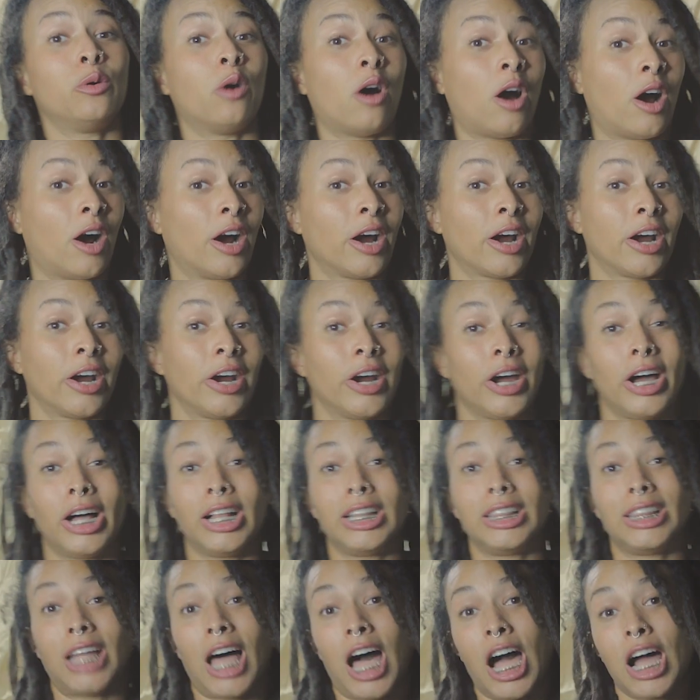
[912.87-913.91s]
you are
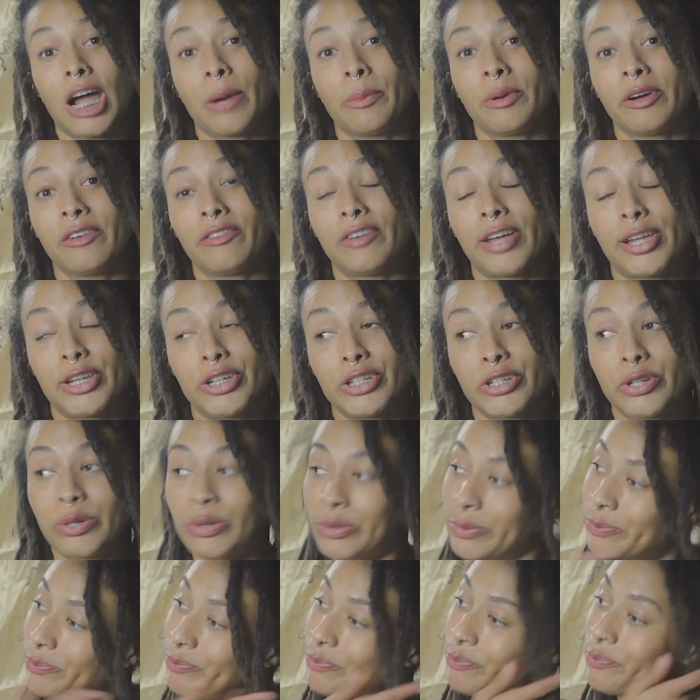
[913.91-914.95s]
a lock
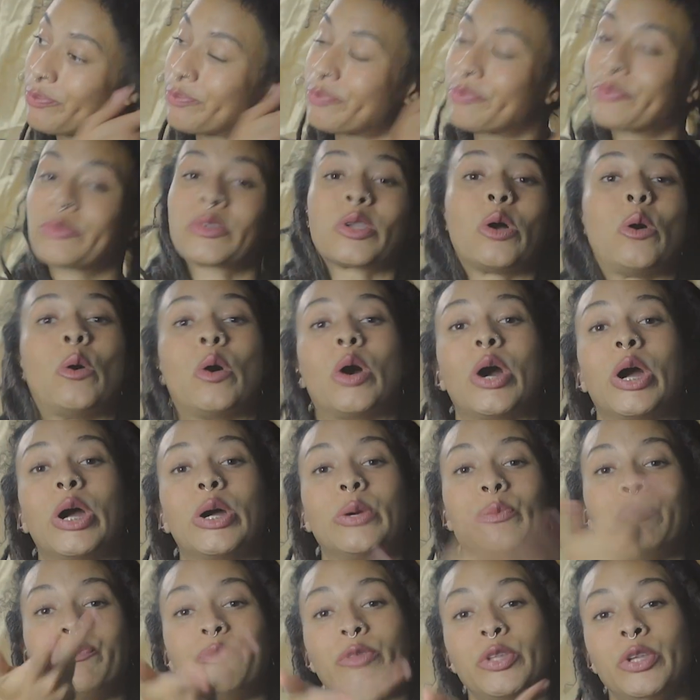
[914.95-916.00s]
professional
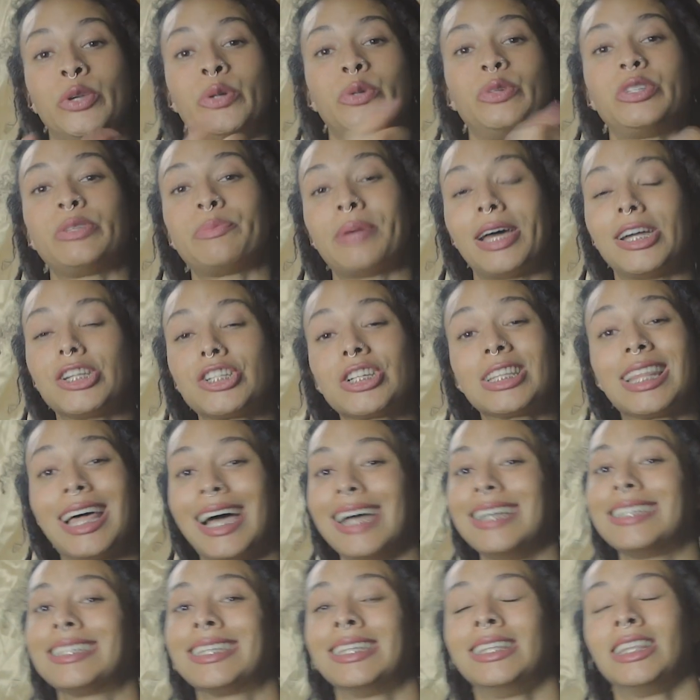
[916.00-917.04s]
or you
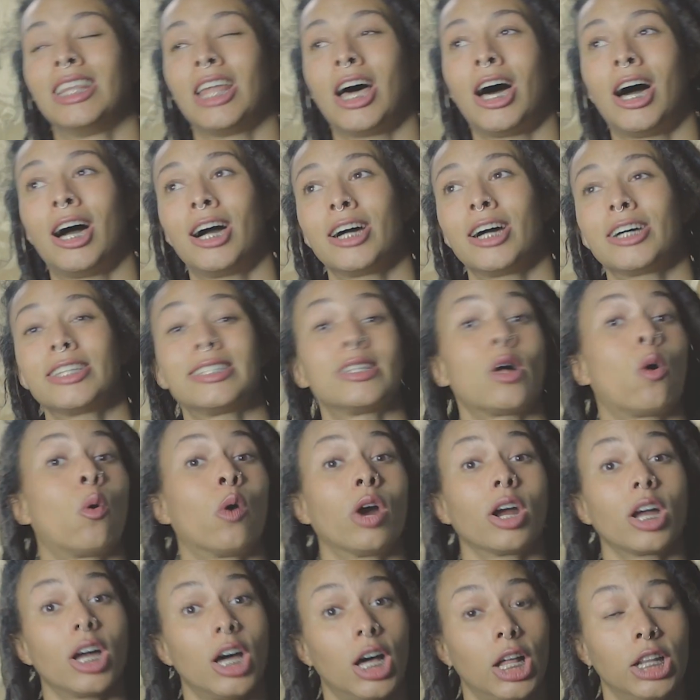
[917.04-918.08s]
specialize in locks
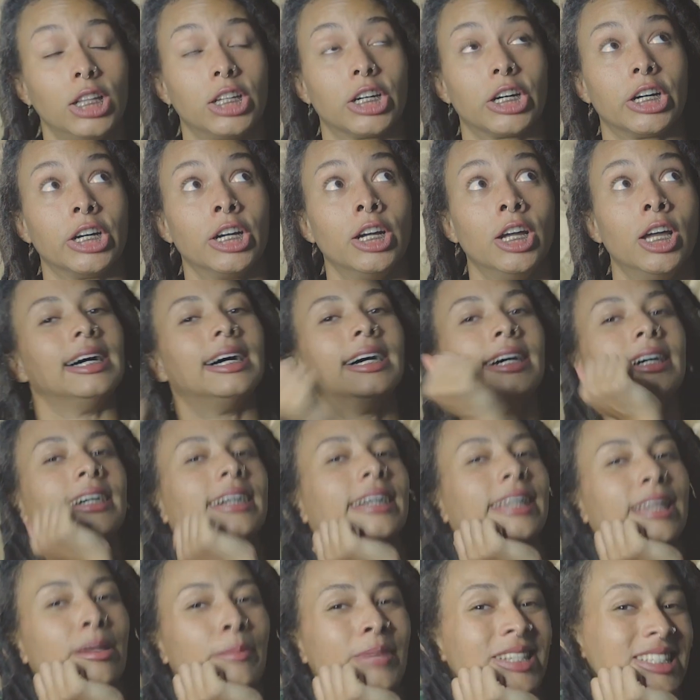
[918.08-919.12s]
or color,
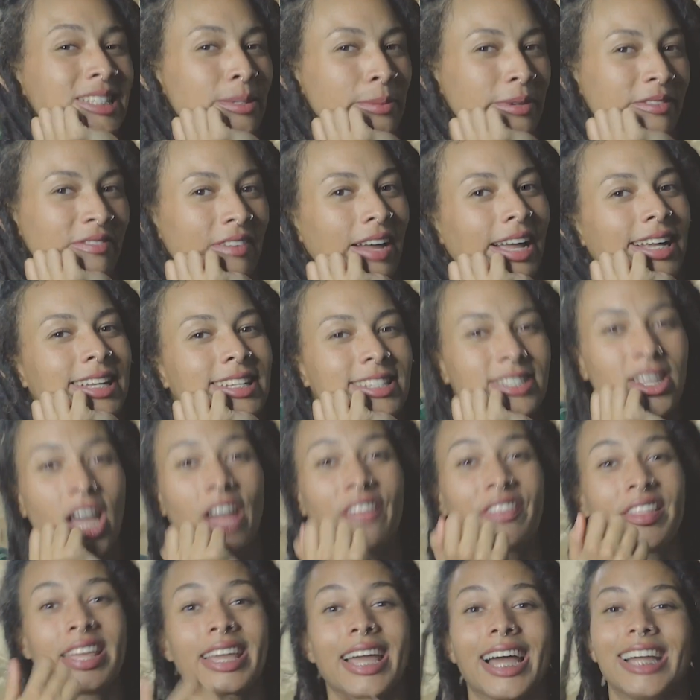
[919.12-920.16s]
give me some advice.
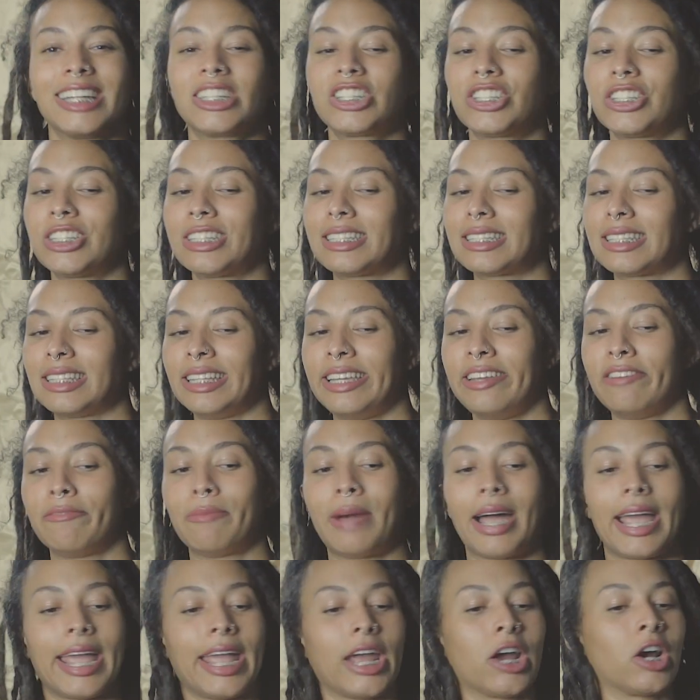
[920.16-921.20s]
Y'all think I should just leave
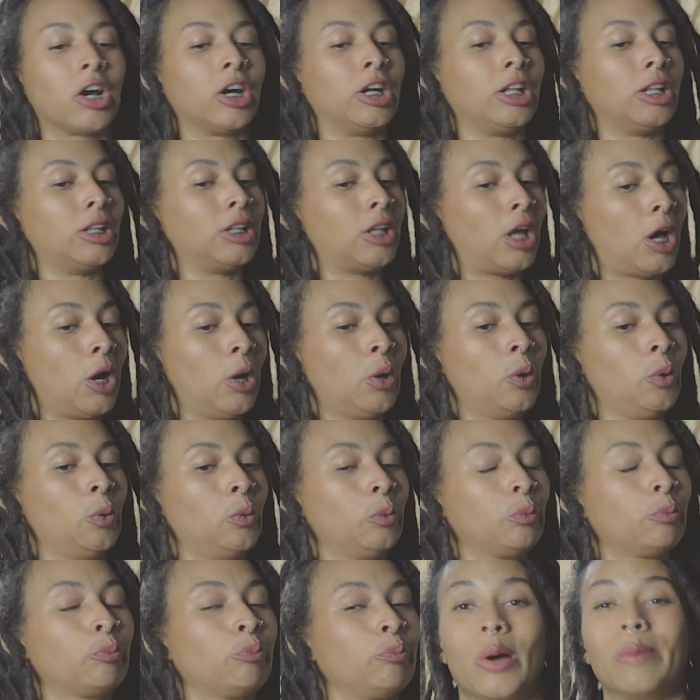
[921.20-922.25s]
my hair
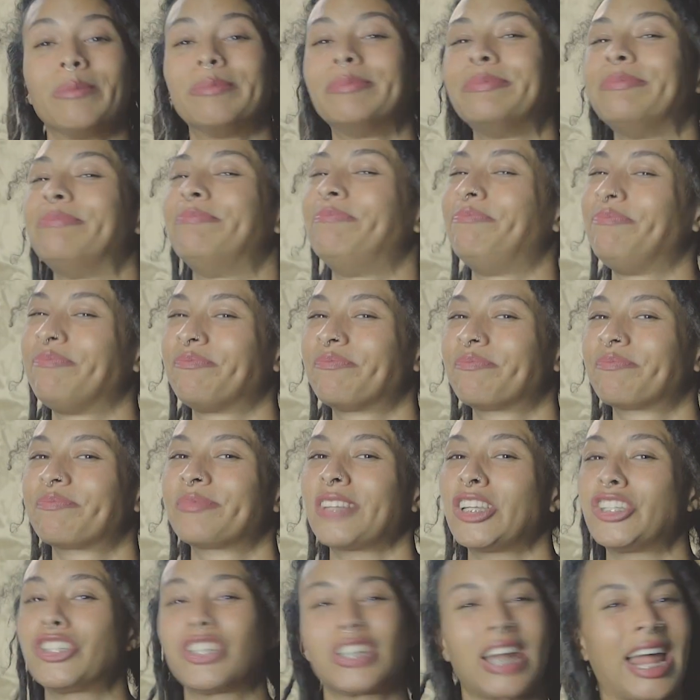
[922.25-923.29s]
alone?
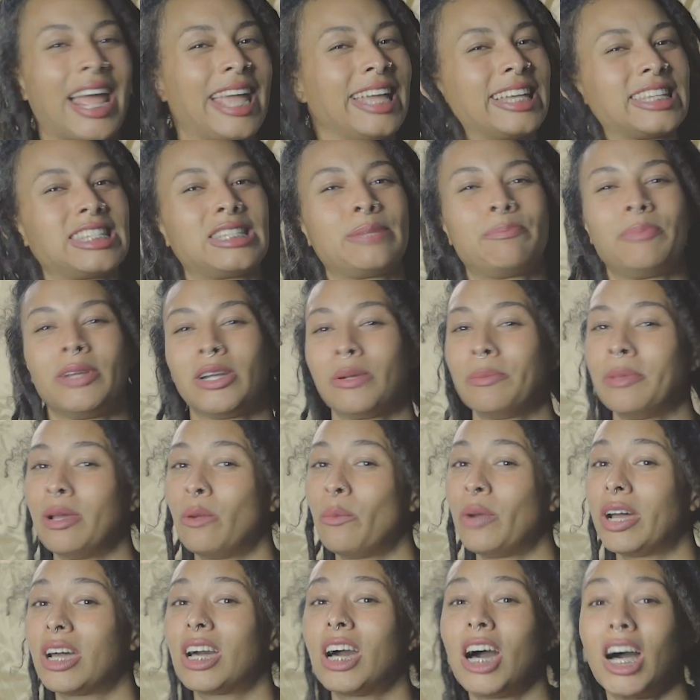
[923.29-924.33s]
Should I
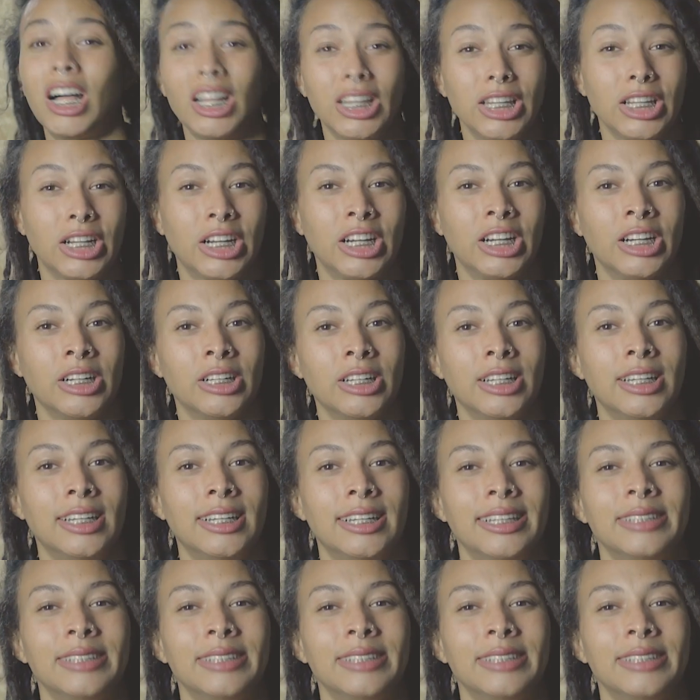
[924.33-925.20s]
experiment with color?